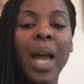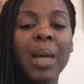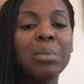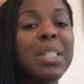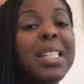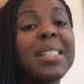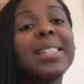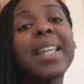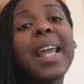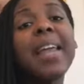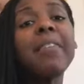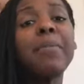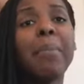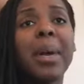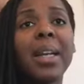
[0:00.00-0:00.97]

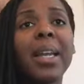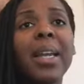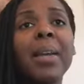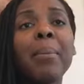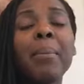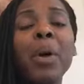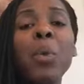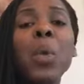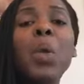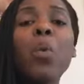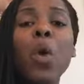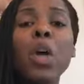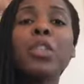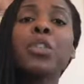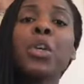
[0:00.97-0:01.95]
save money, but we
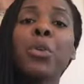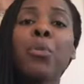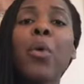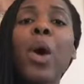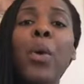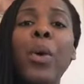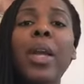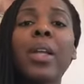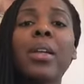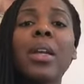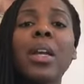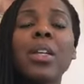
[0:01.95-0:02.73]
want to grow it.